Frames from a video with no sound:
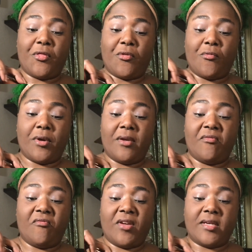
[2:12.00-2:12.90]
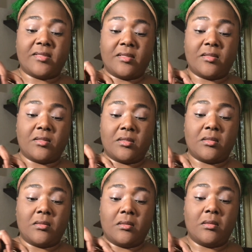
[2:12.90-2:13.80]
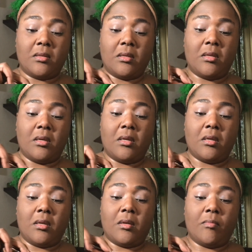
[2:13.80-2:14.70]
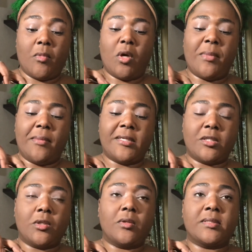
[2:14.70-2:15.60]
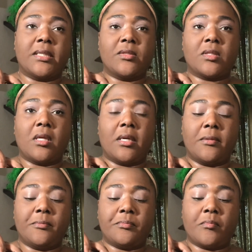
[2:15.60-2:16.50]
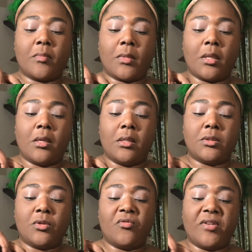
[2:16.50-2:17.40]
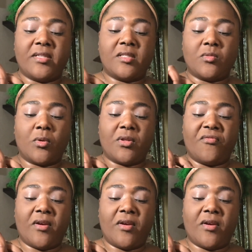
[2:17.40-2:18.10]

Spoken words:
3 faces. Well, maybe 2 because I use a lot. 2 faces worth of